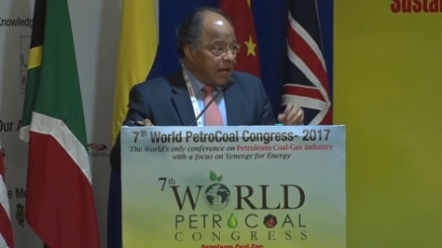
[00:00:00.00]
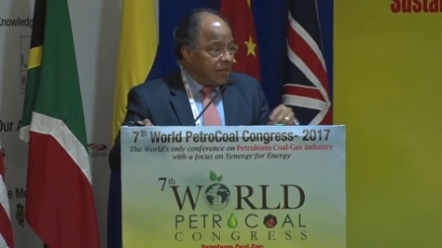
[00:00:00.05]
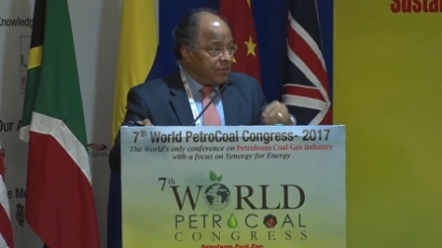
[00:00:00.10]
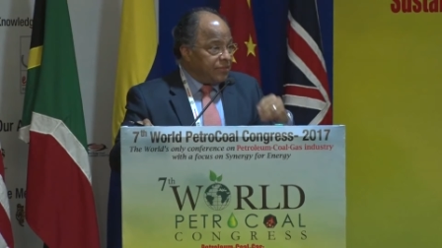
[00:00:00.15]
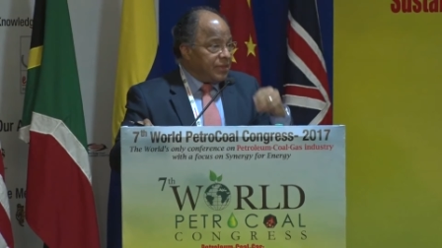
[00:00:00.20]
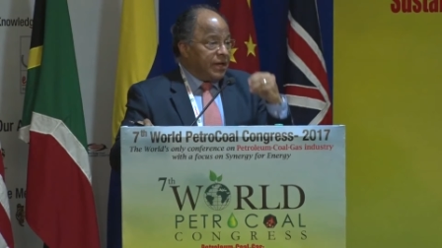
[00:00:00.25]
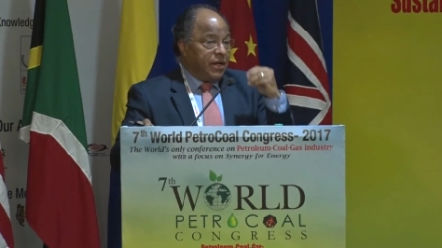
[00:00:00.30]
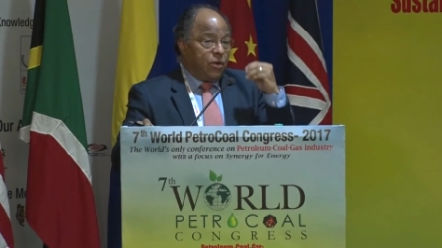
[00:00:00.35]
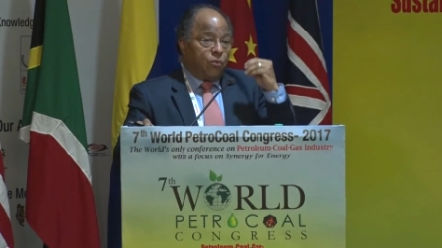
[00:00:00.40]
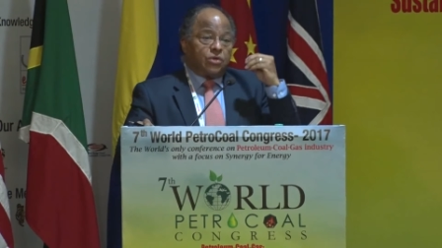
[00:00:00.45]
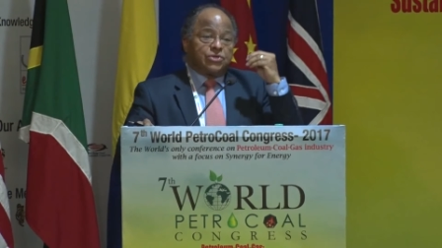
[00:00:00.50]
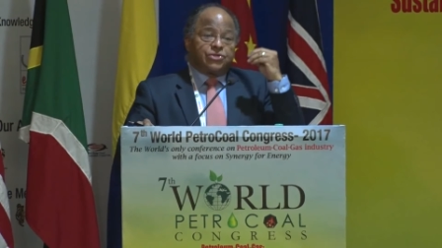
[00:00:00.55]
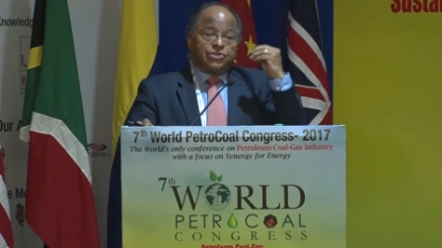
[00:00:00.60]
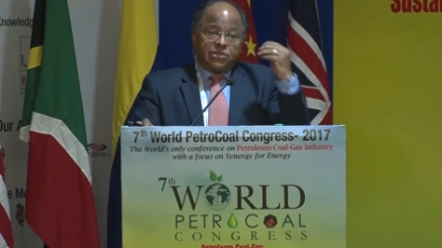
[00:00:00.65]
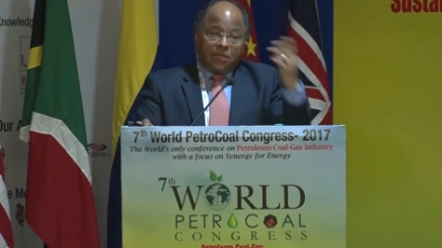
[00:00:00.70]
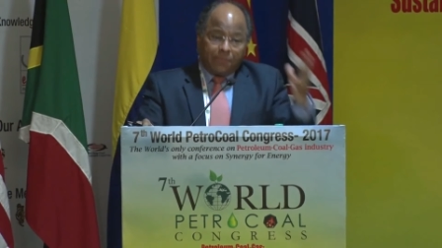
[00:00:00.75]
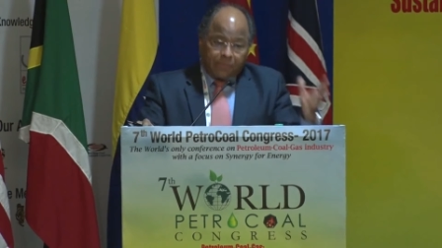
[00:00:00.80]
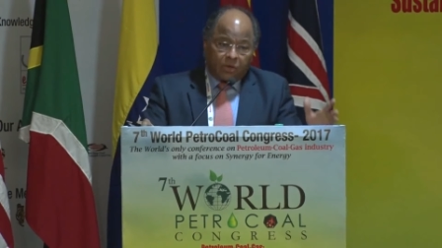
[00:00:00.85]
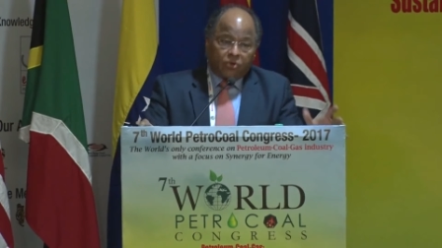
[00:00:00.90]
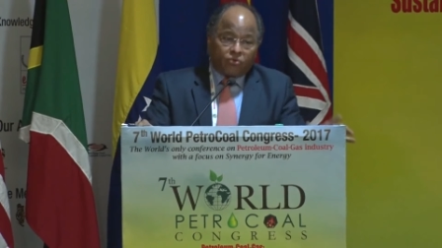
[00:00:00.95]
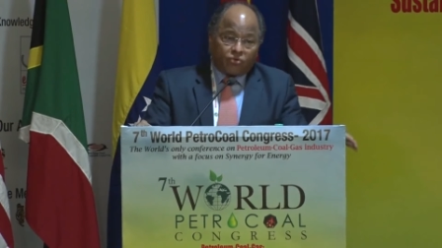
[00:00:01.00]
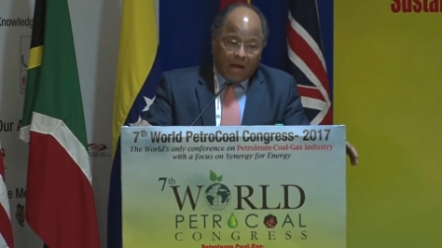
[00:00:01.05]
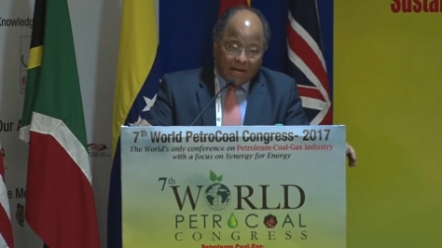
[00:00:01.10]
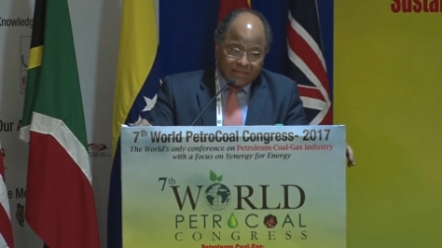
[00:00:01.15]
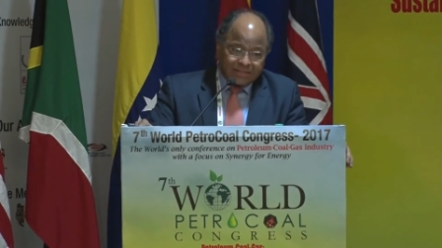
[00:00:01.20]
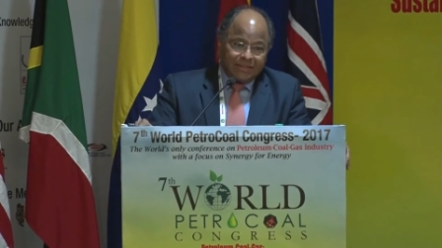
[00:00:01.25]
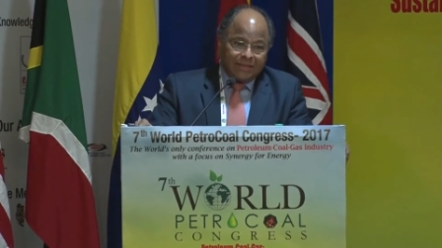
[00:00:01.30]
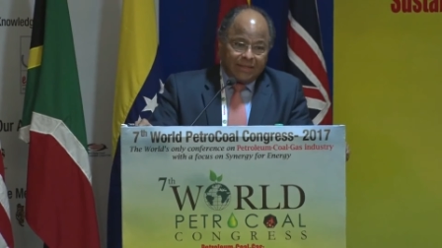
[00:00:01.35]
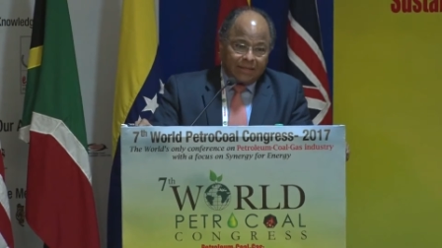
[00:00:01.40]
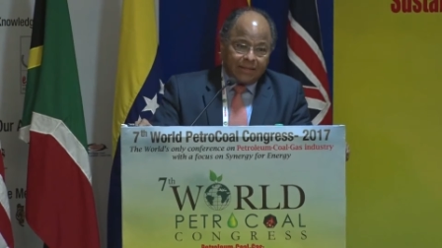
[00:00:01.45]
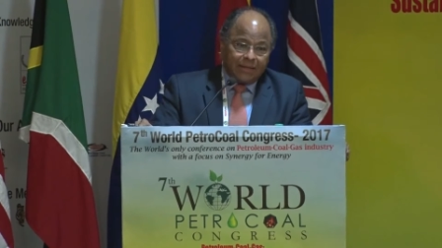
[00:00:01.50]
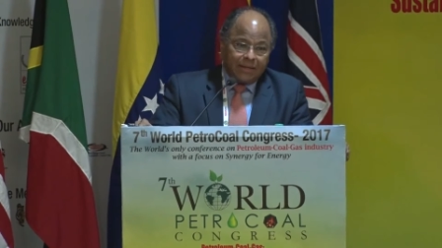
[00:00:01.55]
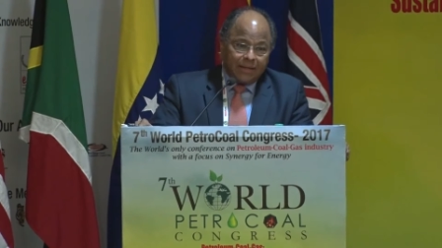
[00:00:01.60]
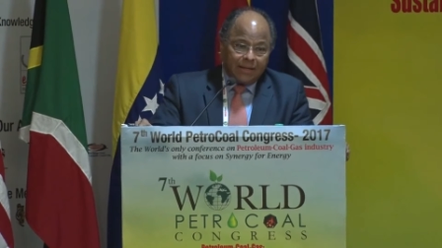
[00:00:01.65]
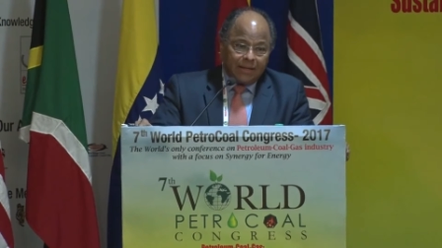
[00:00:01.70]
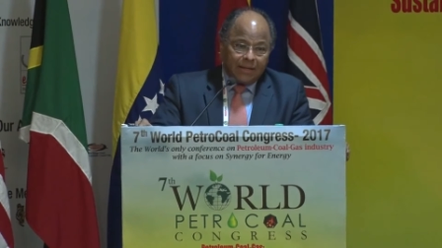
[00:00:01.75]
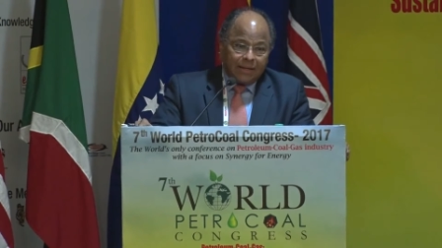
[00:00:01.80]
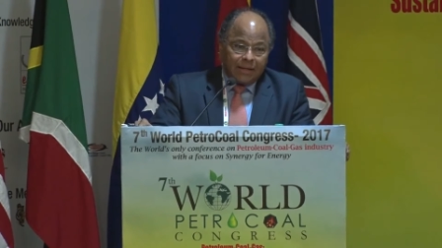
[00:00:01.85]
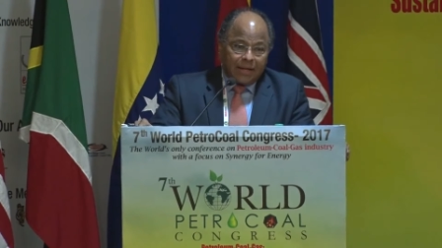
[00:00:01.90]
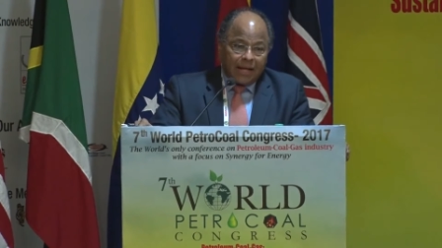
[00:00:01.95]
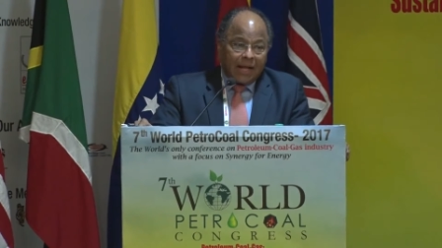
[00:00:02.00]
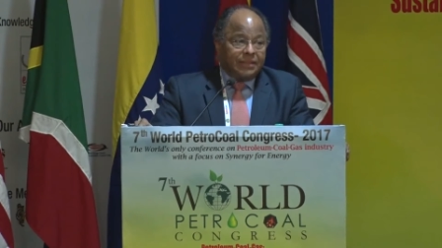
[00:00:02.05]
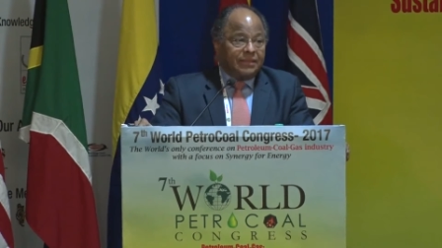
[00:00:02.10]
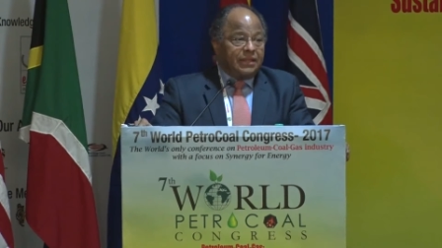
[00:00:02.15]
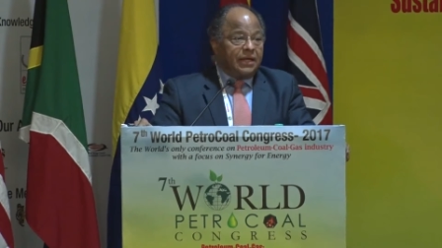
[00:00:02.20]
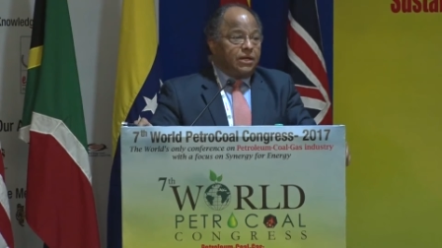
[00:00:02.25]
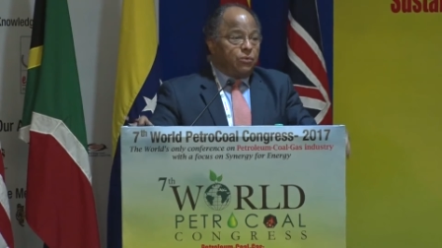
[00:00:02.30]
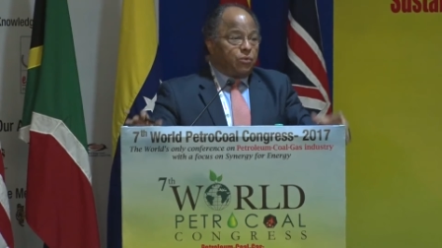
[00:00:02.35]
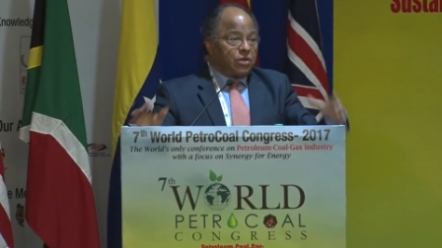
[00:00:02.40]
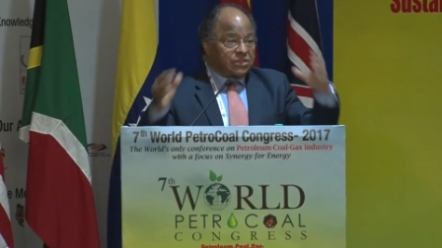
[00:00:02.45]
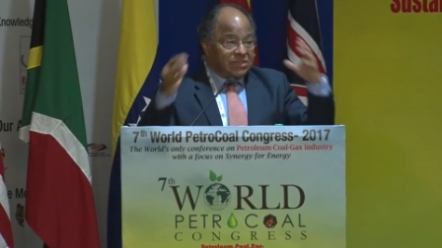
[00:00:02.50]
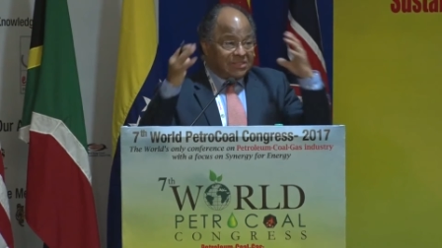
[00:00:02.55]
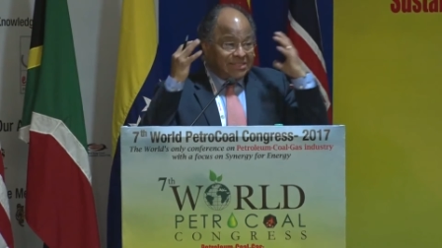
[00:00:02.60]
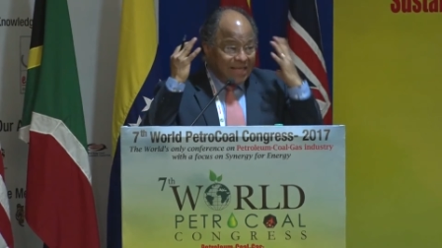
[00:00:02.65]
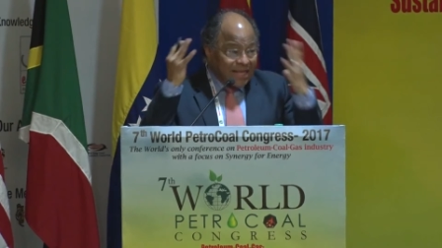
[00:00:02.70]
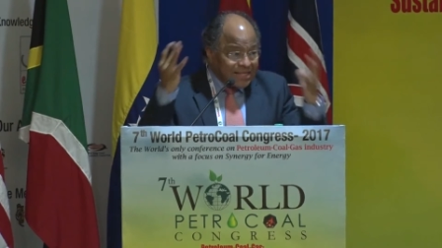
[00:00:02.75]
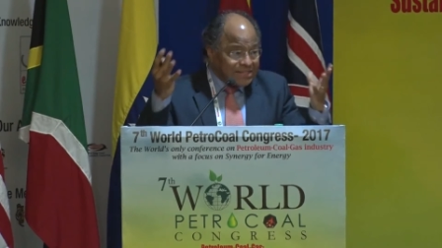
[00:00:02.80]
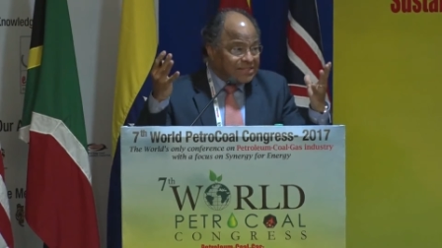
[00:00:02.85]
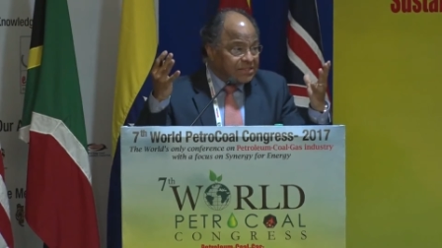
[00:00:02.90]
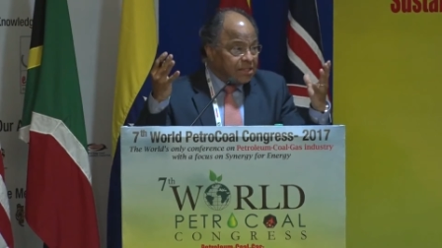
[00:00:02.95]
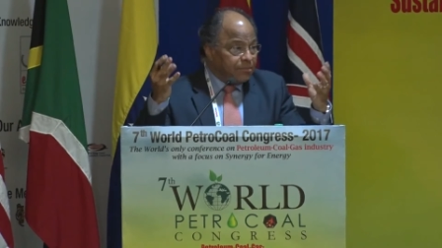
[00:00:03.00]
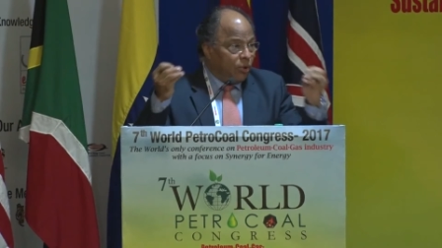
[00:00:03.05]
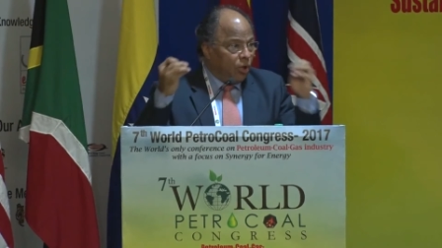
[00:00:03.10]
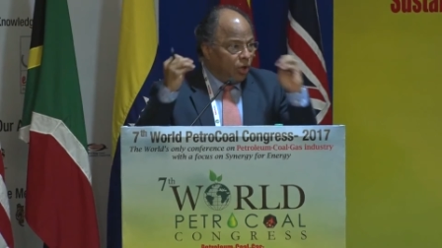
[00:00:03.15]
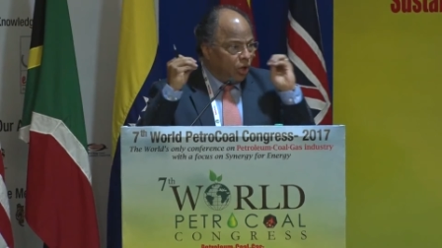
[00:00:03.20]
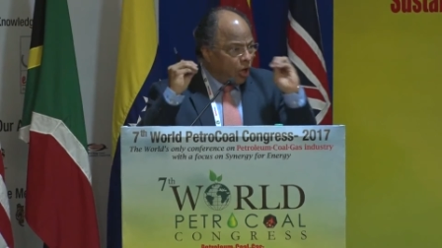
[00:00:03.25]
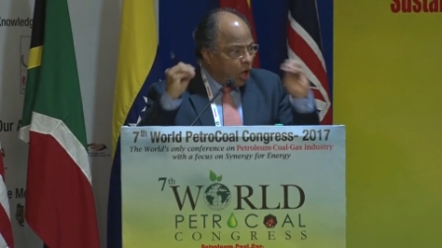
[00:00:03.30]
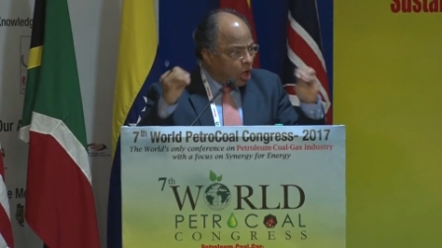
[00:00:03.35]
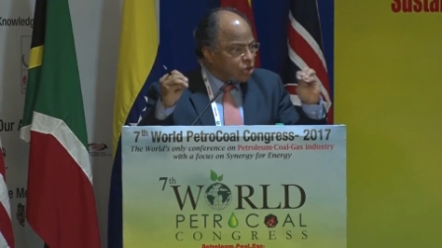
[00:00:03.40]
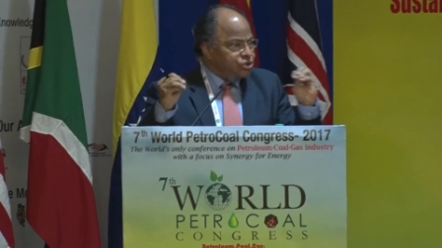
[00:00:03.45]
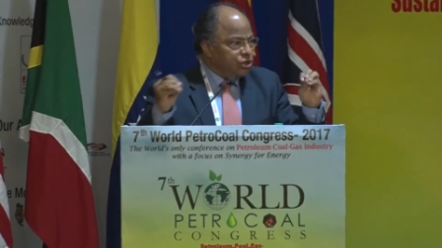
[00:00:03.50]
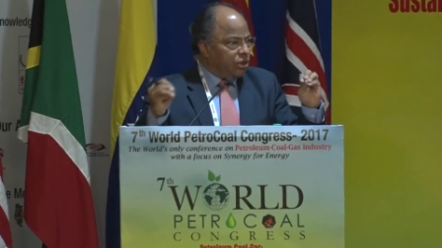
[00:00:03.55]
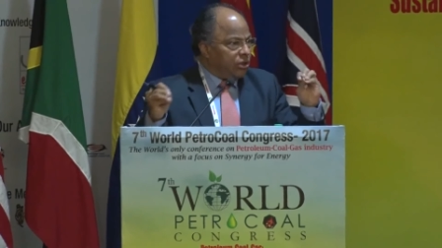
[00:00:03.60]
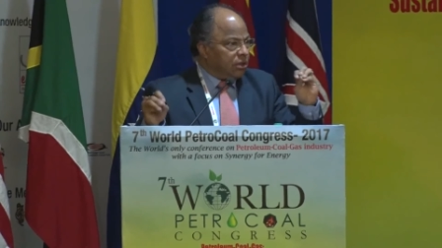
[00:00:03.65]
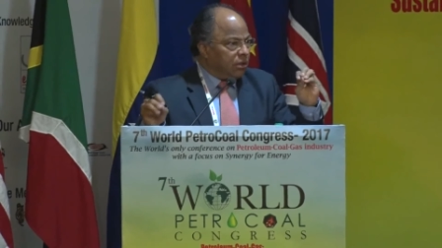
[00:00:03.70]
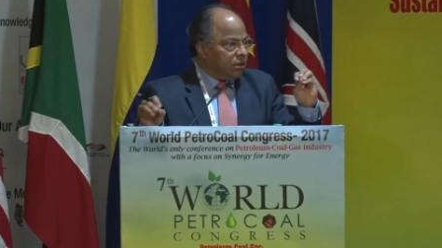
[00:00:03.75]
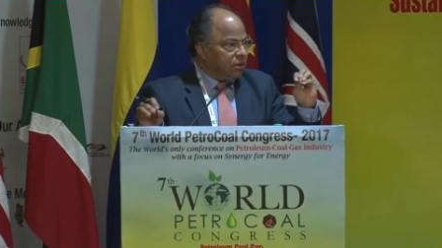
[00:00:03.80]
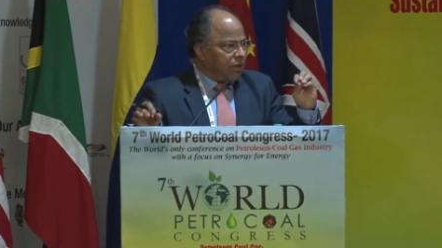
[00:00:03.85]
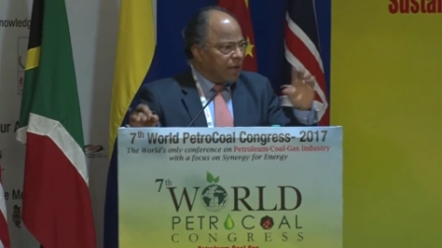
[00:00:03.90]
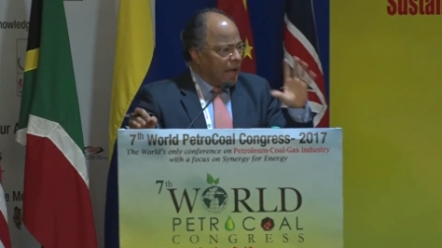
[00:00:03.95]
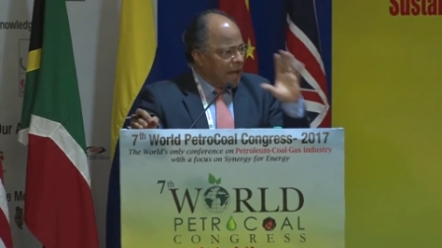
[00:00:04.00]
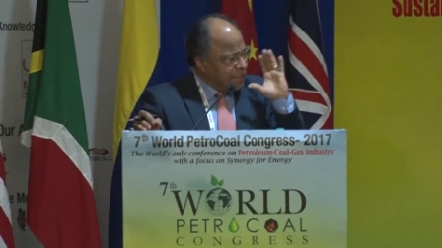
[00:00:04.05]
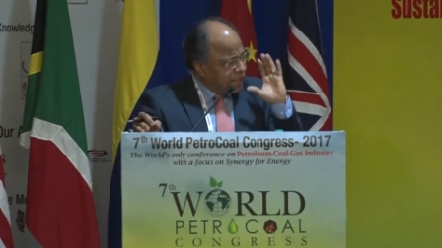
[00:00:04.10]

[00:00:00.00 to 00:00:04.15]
and that it was democratic and that it was sensible, logical,